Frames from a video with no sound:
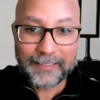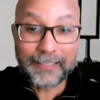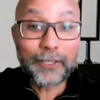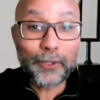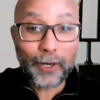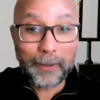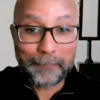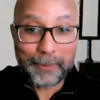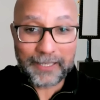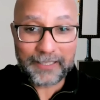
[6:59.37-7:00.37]
in your
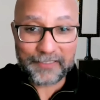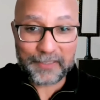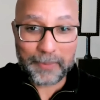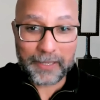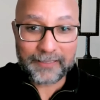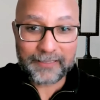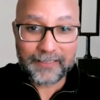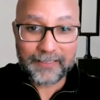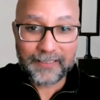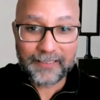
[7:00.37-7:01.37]
competitive space,
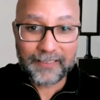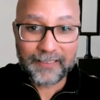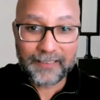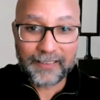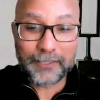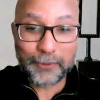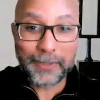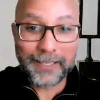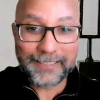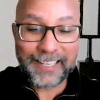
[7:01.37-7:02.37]
is
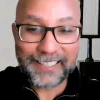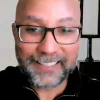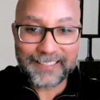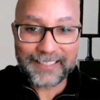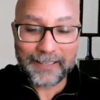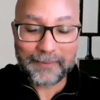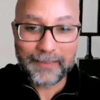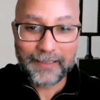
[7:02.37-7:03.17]
doing exactly the same?